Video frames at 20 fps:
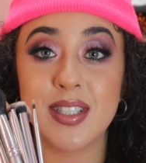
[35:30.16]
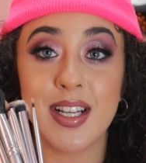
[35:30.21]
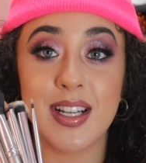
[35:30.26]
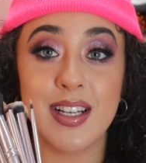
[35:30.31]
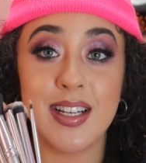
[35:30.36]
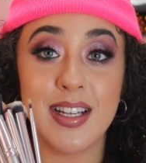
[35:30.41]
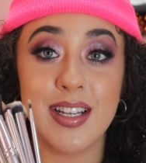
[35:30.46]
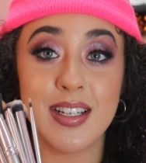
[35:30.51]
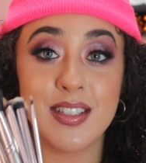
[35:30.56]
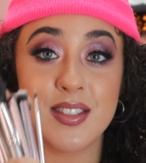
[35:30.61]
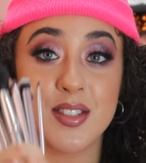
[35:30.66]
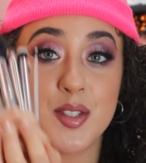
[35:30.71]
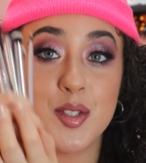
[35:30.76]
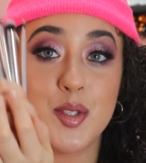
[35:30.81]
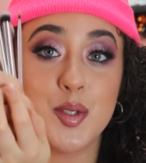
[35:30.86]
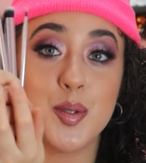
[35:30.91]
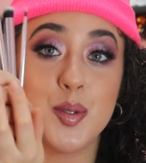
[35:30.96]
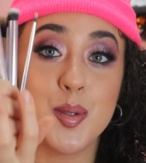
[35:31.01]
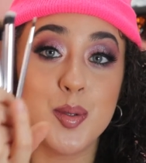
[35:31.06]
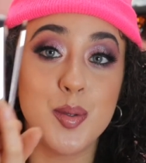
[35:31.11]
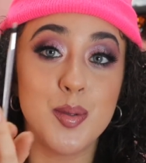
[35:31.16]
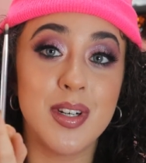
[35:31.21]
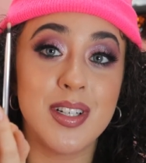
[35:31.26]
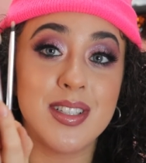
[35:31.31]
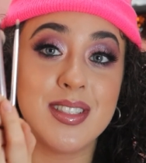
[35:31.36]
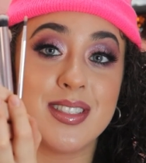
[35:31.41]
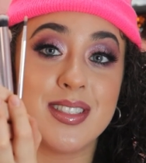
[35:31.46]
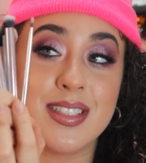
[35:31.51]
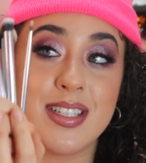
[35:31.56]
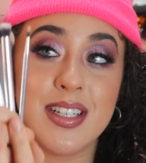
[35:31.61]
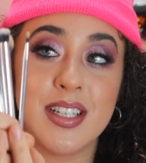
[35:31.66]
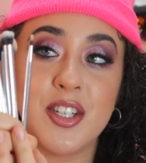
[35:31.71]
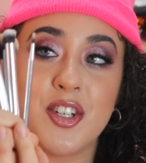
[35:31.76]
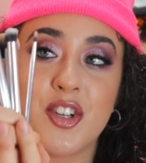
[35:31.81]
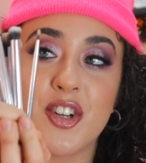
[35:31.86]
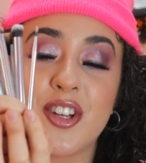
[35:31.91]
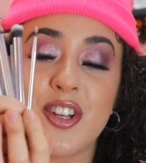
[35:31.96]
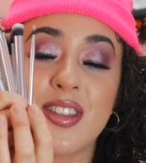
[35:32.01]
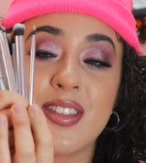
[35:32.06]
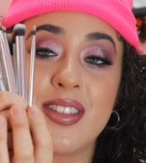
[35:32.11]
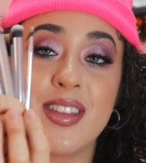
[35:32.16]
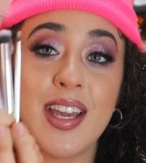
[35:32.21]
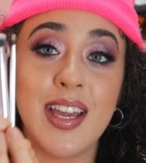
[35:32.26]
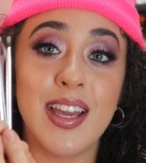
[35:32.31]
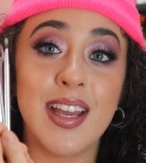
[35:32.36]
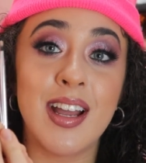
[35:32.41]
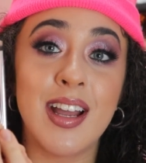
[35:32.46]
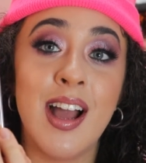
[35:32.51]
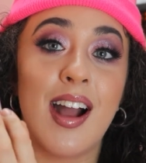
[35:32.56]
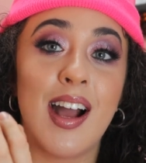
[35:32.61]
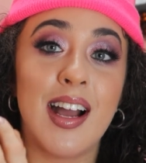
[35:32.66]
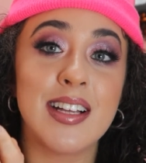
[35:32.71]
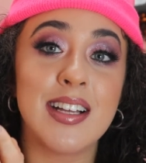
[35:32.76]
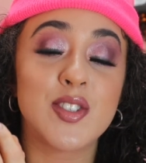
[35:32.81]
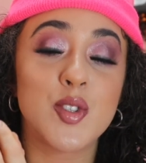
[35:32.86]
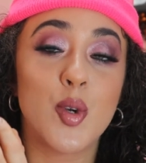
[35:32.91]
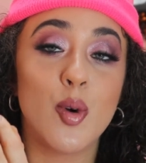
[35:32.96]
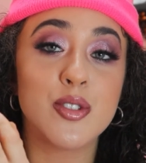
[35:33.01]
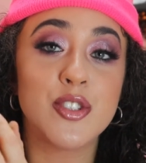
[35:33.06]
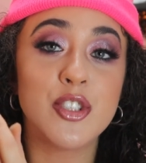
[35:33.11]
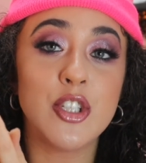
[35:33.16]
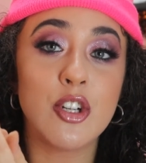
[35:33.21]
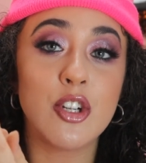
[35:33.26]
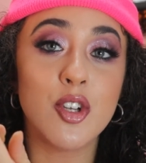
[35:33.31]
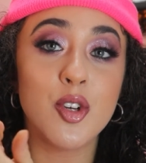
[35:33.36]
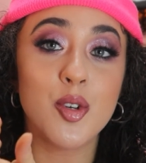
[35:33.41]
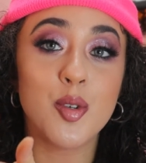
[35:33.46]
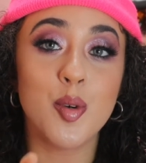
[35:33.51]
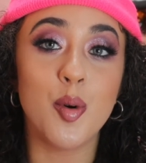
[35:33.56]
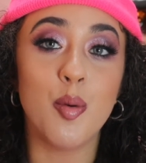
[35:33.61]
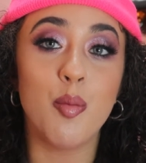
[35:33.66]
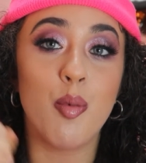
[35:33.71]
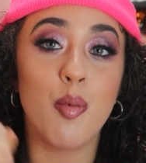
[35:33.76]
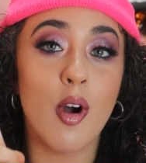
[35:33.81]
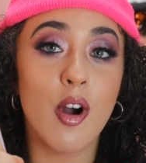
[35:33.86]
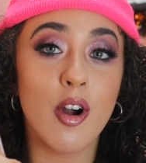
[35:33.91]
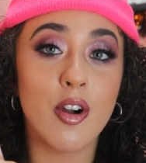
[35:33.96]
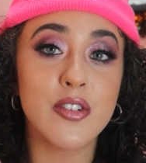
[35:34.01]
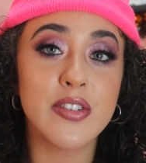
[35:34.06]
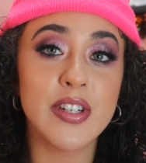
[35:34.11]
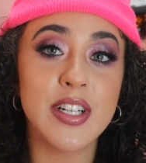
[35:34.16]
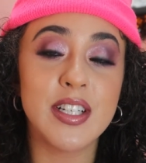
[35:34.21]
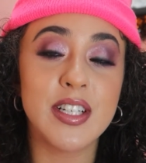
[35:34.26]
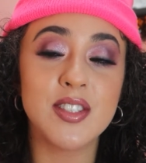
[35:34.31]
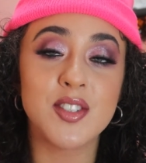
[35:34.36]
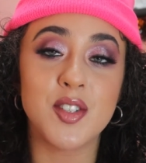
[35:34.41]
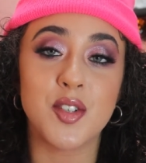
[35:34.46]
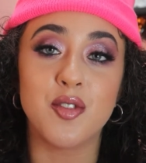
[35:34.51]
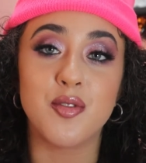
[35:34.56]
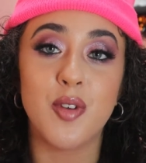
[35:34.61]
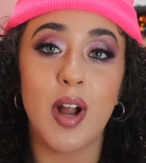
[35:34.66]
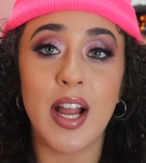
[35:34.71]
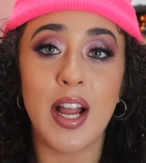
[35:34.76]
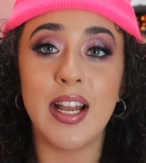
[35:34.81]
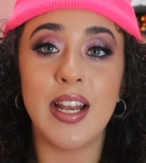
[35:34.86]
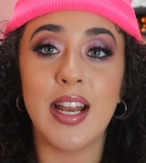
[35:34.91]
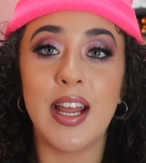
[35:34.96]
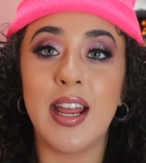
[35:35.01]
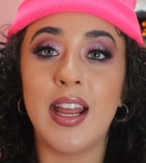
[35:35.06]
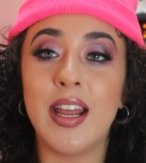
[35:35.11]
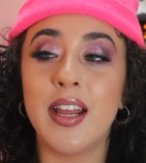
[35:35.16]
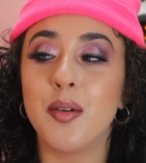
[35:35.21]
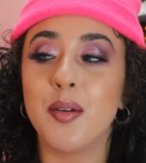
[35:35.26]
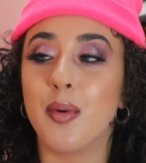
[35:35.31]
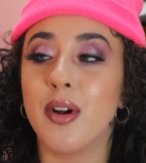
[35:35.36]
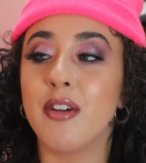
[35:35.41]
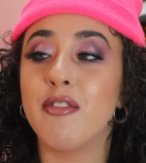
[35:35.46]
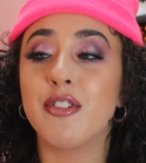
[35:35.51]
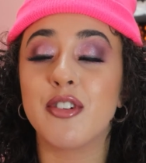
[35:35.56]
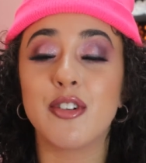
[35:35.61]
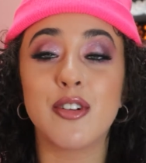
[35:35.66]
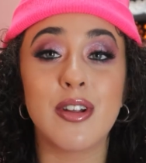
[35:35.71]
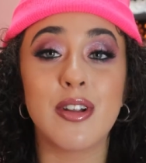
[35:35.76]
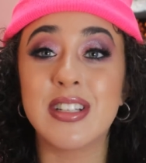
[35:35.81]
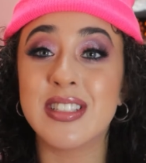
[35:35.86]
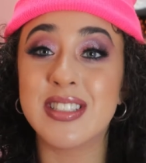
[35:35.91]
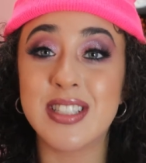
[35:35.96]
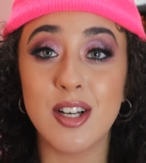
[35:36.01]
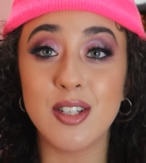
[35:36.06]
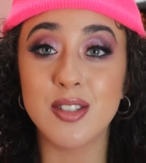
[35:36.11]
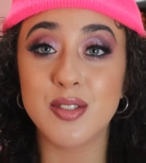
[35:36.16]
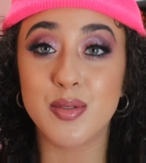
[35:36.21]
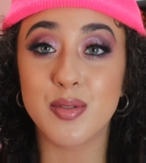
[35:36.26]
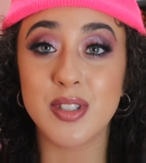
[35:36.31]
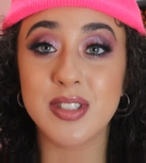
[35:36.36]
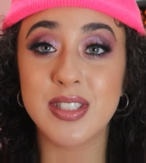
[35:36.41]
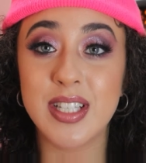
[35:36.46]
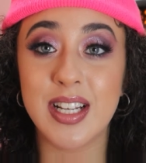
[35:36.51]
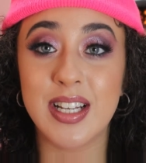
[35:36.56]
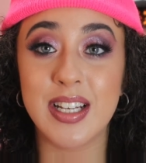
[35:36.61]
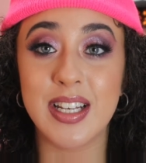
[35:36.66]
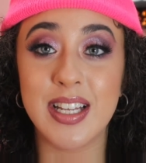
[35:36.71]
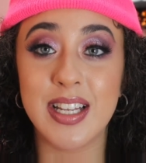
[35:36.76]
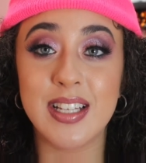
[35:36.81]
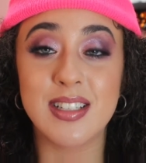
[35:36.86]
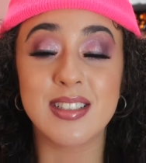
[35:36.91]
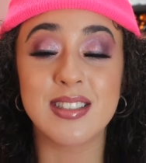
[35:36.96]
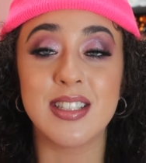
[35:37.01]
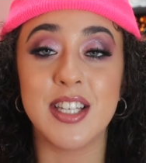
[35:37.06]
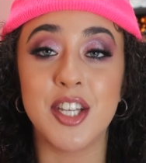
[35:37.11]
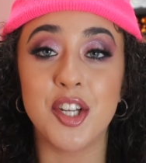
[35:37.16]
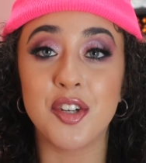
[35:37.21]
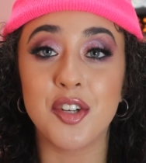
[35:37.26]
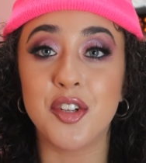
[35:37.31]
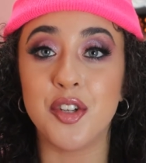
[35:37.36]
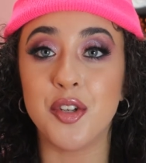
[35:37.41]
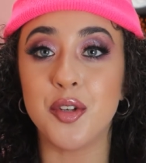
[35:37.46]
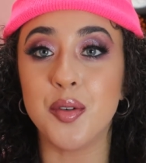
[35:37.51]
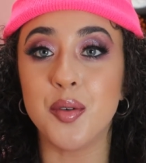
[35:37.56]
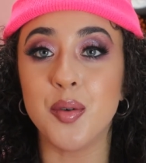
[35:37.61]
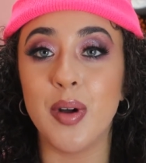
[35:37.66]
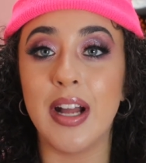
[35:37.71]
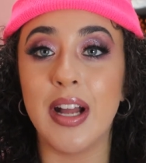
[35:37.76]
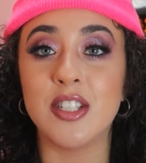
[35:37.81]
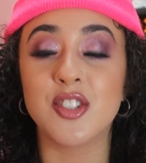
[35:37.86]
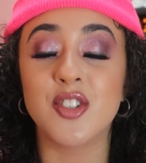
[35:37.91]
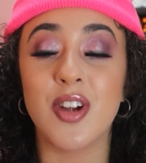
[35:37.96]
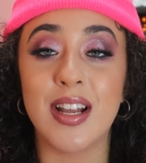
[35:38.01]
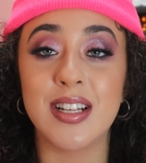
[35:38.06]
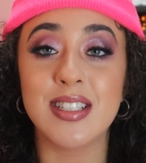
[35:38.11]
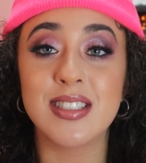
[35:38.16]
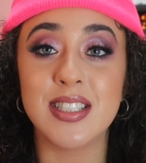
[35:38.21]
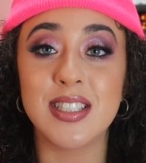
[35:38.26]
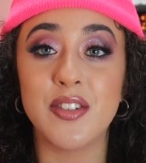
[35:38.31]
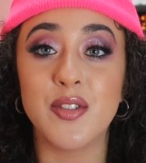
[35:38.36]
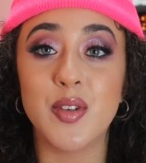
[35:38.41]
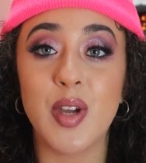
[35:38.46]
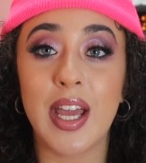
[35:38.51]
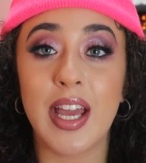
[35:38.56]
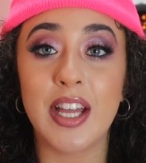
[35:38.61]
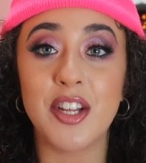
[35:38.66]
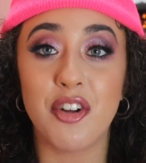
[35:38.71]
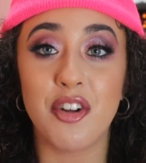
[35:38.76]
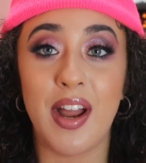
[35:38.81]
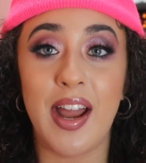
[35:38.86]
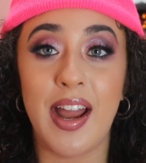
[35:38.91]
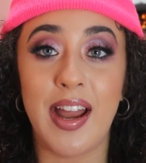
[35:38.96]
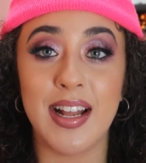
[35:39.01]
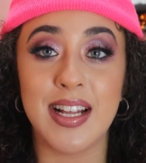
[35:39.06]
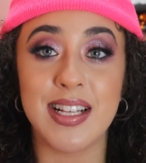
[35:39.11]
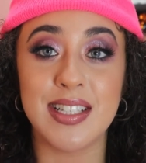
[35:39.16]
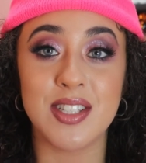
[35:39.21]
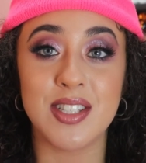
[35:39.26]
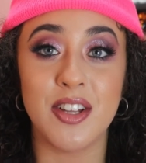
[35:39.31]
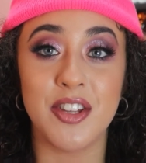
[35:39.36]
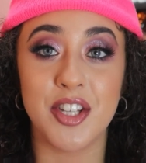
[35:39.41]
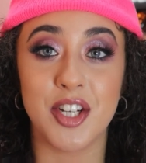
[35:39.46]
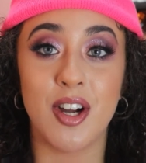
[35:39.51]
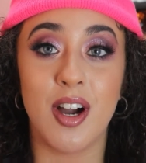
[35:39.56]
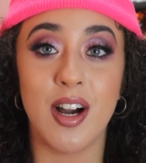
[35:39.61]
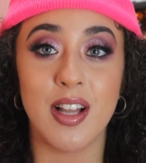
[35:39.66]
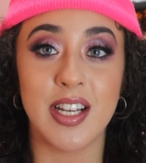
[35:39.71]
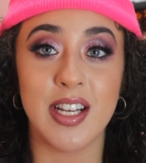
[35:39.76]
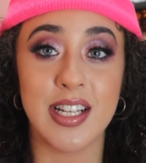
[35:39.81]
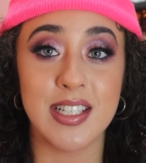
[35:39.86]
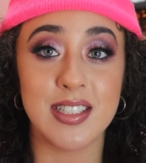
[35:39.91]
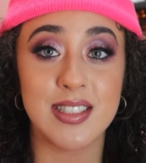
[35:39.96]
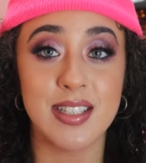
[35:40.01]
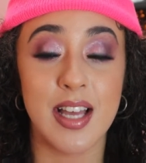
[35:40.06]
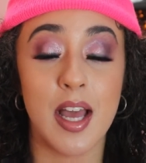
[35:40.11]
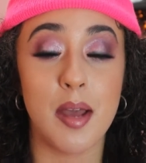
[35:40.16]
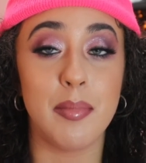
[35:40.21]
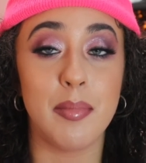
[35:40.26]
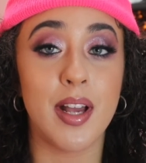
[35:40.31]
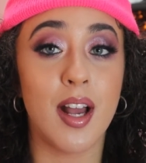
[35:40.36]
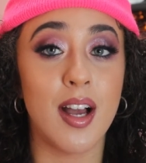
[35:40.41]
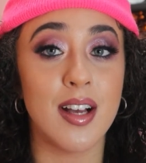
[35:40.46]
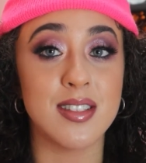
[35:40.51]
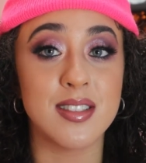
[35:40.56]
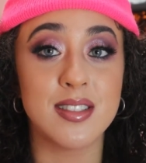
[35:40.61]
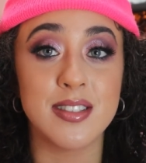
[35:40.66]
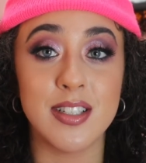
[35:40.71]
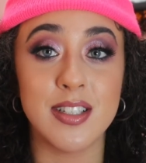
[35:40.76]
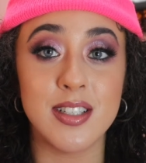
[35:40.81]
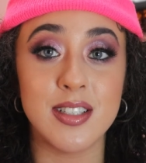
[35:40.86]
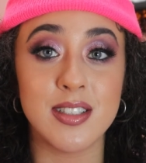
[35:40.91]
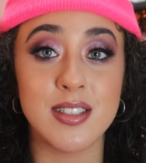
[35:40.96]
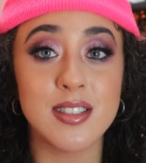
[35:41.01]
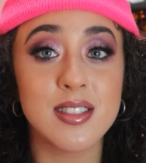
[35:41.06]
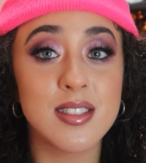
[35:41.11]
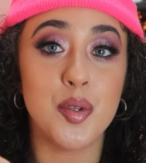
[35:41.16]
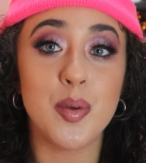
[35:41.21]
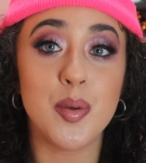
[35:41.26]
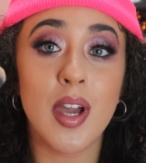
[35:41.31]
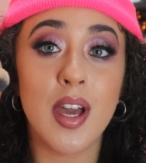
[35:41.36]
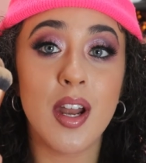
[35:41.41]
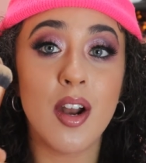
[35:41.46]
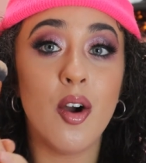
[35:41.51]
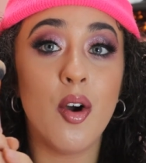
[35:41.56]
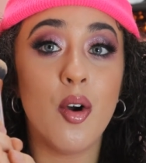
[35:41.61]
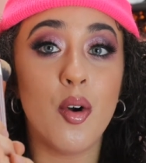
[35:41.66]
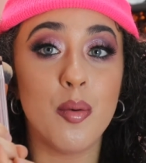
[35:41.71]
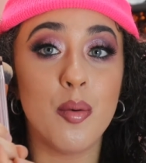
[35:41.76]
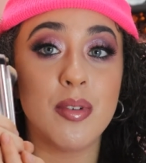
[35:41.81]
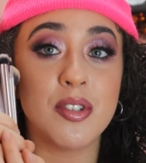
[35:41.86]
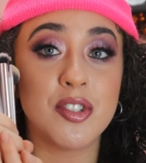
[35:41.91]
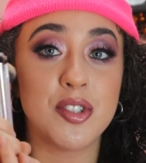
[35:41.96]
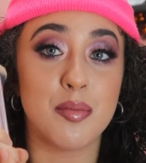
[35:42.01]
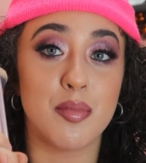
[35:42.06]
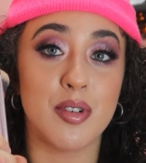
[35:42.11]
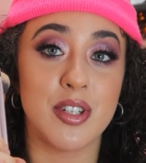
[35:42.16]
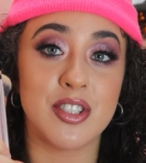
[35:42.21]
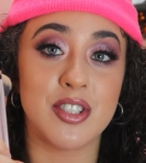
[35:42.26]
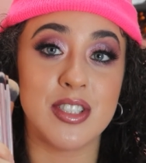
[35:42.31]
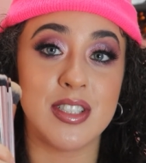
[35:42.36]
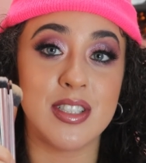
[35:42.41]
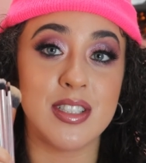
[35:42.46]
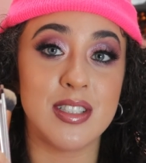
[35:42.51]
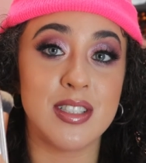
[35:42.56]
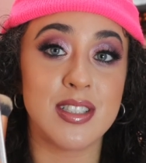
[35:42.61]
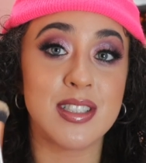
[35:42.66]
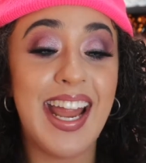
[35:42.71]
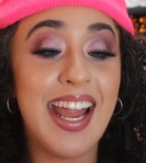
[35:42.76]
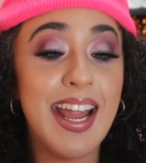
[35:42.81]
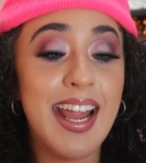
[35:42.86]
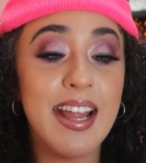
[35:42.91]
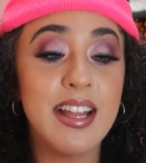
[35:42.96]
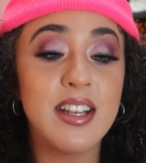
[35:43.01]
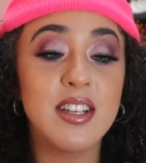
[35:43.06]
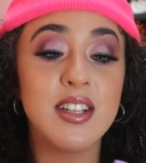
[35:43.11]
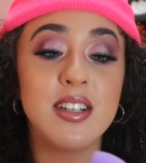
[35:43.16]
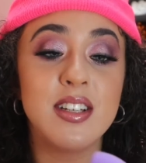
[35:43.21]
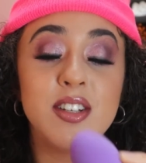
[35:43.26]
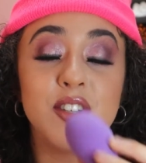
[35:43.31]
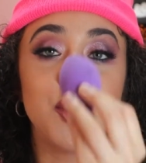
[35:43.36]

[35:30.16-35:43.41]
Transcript: Techniques, you did your thing. Guys, go to your local Walgreens or Rite Aid, wherever it sells Real Techniques near you, and try to see if you can get your hands on their holiday set, because sis, you get a whole bunch of brushes and